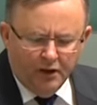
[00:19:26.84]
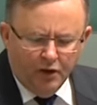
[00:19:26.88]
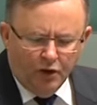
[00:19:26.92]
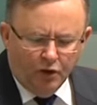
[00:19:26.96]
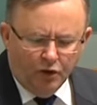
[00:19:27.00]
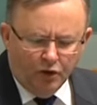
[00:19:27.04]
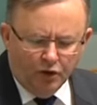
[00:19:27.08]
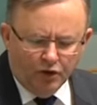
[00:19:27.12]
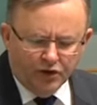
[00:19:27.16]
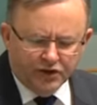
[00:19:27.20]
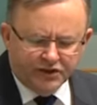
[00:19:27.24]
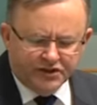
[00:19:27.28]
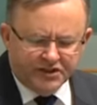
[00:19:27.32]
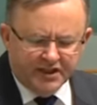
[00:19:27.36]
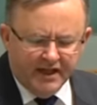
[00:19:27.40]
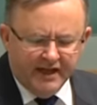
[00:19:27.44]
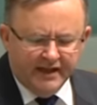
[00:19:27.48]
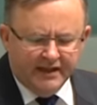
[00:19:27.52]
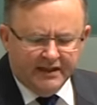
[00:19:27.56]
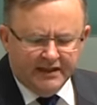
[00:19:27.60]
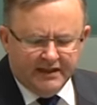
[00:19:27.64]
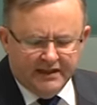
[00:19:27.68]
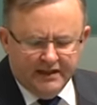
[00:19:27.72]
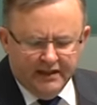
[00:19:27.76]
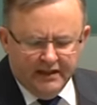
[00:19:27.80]
Or
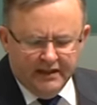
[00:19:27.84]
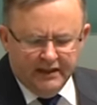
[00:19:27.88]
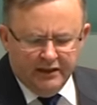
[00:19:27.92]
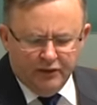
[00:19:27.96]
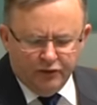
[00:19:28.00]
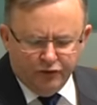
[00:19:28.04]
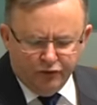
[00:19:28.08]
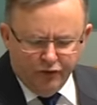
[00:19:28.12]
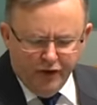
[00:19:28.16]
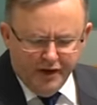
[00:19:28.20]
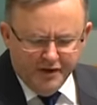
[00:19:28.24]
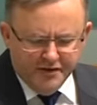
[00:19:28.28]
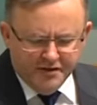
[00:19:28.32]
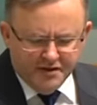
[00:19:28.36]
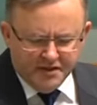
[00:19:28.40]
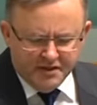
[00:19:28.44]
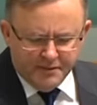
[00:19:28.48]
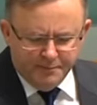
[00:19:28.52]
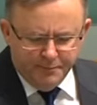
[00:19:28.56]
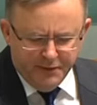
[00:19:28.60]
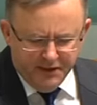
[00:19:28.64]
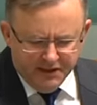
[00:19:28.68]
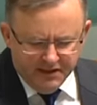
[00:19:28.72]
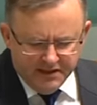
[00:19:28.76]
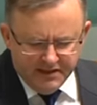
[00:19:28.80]
take the threatened
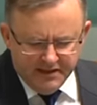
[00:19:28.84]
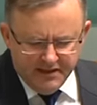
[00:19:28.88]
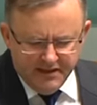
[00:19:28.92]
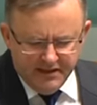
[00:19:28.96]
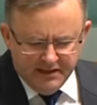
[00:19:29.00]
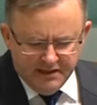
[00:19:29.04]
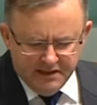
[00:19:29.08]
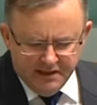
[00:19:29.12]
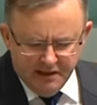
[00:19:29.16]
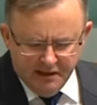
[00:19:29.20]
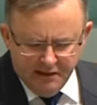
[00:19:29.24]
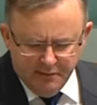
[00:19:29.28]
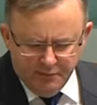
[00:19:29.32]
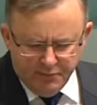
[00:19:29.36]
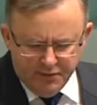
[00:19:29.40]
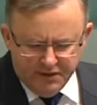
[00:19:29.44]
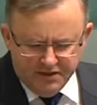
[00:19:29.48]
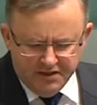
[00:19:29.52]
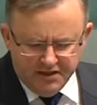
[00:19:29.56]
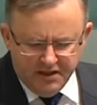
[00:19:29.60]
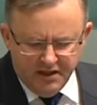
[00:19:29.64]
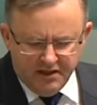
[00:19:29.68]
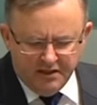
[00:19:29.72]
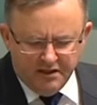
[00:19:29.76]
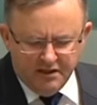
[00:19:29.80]
species that are
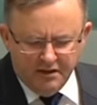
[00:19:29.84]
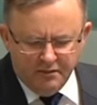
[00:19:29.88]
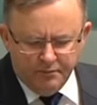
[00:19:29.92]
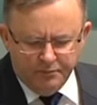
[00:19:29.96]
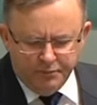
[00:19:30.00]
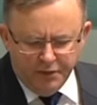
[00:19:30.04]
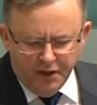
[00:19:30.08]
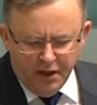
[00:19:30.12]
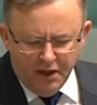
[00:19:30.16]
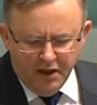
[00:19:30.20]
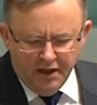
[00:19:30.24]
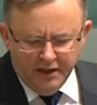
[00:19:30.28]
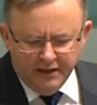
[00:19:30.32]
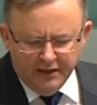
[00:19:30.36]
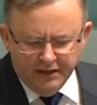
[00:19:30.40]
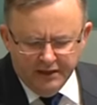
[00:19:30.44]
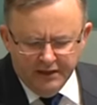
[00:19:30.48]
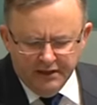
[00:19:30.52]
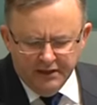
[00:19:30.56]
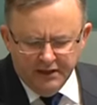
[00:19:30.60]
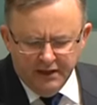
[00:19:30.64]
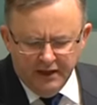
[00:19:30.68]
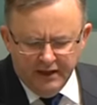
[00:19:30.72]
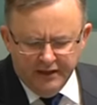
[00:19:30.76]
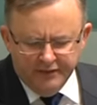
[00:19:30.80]
protected by
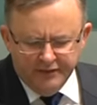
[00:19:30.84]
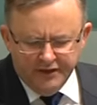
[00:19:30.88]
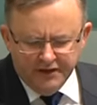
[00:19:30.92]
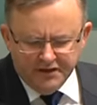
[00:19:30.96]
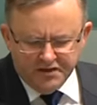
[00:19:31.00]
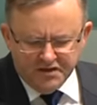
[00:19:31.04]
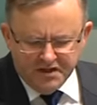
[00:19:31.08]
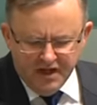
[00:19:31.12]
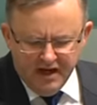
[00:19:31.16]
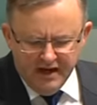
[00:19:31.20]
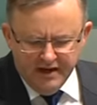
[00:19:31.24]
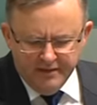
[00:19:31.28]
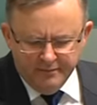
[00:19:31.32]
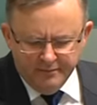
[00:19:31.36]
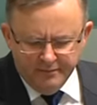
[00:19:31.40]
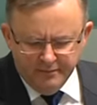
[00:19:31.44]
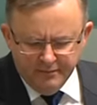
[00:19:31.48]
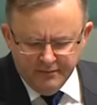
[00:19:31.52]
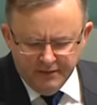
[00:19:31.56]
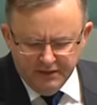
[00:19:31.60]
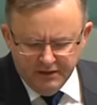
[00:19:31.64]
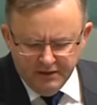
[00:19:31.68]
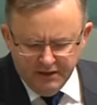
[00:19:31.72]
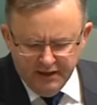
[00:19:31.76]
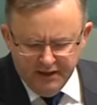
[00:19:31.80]
uh, the same
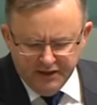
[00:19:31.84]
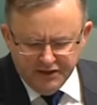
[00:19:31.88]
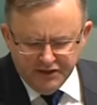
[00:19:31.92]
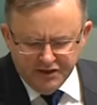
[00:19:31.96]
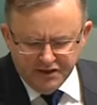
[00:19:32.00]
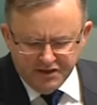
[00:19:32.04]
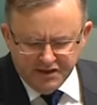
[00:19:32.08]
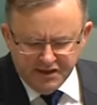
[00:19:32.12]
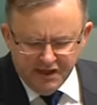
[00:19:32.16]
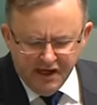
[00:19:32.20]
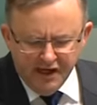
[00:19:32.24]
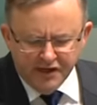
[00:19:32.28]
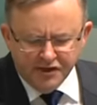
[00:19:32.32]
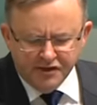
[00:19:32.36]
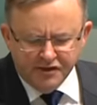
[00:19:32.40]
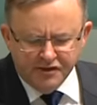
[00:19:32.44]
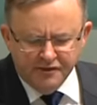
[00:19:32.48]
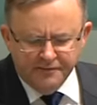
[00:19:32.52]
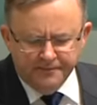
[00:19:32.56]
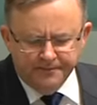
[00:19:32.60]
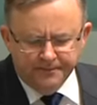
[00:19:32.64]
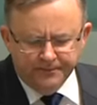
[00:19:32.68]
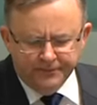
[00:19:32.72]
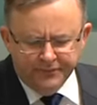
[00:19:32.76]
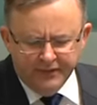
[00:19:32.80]

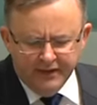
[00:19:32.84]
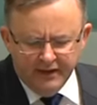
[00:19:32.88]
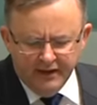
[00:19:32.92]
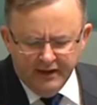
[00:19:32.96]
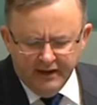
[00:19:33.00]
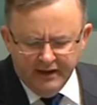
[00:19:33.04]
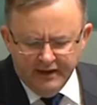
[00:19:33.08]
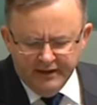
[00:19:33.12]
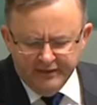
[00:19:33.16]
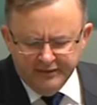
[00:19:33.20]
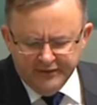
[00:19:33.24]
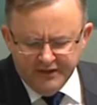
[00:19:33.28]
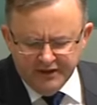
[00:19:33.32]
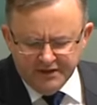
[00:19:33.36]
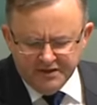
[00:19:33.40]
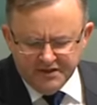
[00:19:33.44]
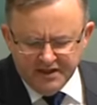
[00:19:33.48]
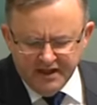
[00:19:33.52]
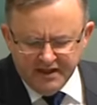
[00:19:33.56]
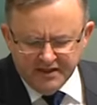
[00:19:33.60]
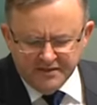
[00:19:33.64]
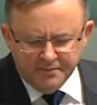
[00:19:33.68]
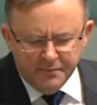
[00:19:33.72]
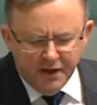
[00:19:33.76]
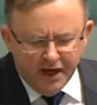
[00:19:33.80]
legislation. Uh, the
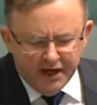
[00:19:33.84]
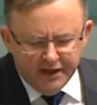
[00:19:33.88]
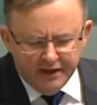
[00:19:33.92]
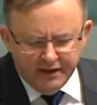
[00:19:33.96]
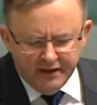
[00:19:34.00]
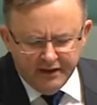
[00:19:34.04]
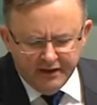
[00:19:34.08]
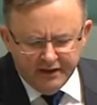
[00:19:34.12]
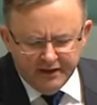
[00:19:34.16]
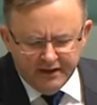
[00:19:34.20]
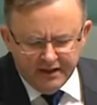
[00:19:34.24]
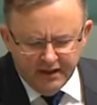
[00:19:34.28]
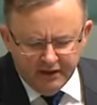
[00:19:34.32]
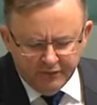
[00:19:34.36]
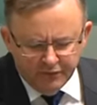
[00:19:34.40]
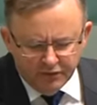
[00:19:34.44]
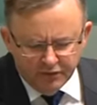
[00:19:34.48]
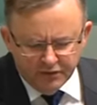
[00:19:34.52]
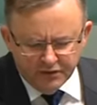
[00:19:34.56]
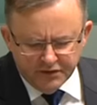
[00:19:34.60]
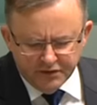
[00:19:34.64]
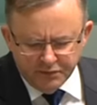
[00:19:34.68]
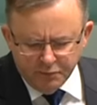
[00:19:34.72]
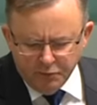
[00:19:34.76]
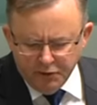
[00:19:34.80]
Tasmanian
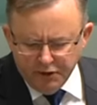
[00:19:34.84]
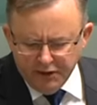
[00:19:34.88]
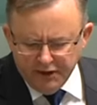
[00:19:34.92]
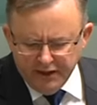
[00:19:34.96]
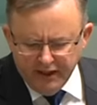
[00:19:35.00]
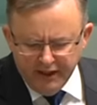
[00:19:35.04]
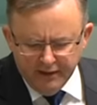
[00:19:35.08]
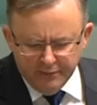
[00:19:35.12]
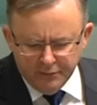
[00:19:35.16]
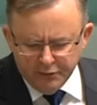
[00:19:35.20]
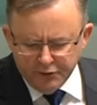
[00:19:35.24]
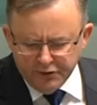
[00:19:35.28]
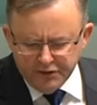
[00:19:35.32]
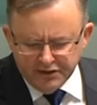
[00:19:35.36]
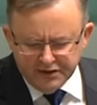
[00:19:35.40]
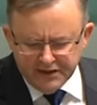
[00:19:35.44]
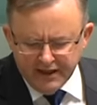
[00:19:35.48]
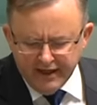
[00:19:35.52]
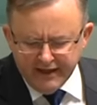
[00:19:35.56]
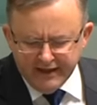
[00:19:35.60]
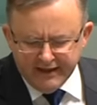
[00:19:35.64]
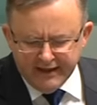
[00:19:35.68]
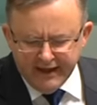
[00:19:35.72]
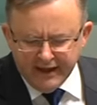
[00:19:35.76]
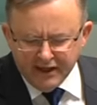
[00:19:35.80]
Devils weren't able to
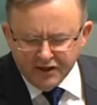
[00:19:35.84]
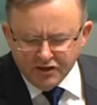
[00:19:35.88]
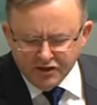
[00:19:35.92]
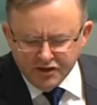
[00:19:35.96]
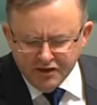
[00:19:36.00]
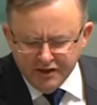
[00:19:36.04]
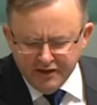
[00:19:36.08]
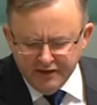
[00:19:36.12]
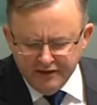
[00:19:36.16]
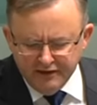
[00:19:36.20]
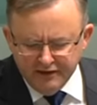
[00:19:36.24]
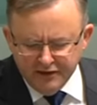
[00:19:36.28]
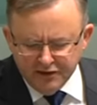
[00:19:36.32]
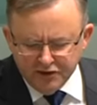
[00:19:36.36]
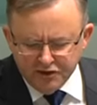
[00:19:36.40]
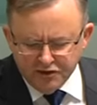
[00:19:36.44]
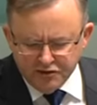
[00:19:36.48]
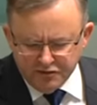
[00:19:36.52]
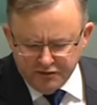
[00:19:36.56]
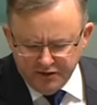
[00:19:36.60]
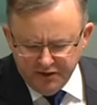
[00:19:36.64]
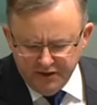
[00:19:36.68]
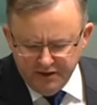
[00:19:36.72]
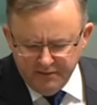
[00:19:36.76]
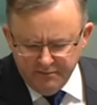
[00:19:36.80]
take action in the
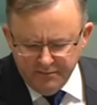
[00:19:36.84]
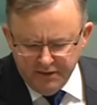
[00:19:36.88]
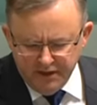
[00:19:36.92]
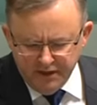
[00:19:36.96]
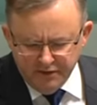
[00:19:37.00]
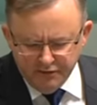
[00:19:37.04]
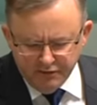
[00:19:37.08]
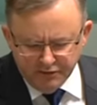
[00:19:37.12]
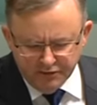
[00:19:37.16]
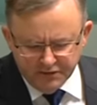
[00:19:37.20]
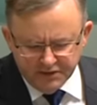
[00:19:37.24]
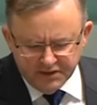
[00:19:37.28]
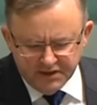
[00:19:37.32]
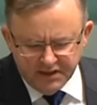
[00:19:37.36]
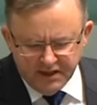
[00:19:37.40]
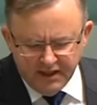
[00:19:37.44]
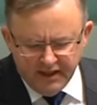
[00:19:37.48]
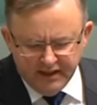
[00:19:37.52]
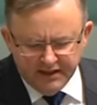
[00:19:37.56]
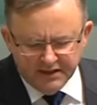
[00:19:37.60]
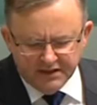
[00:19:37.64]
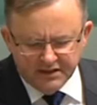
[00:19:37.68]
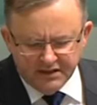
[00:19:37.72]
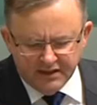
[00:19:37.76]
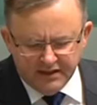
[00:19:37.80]
Shree Minerals
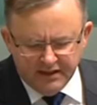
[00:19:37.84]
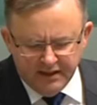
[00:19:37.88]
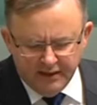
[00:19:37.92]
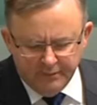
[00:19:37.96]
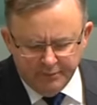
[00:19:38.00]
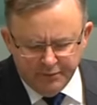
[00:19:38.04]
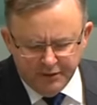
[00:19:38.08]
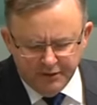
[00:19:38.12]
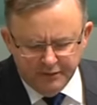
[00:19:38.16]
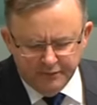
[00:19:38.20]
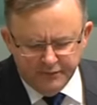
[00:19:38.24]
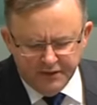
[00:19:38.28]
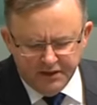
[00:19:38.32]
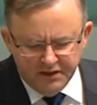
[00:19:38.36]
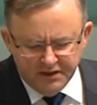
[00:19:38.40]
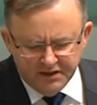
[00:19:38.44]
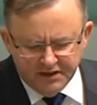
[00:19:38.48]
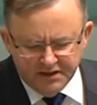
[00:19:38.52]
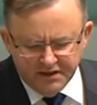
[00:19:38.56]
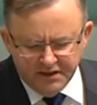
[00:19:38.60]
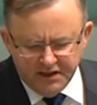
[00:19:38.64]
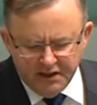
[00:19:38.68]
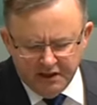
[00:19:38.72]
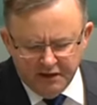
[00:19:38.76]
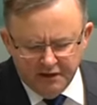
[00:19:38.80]
case a couple of
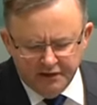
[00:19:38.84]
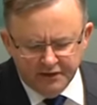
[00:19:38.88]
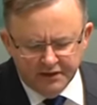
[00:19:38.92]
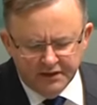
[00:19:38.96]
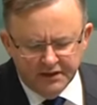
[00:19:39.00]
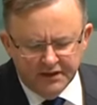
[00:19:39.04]
years ago.